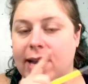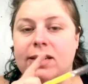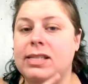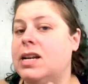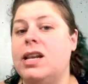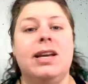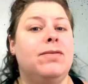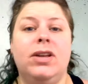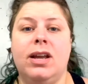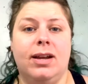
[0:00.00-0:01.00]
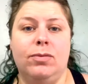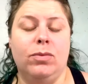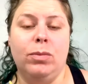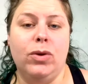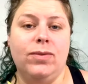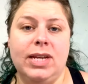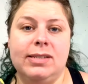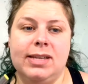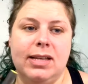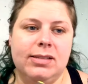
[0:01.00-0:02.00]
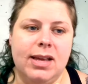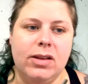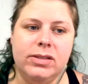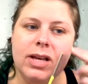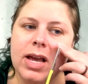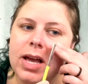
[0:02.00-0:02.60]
And it's definitely not going to remove any skin cells.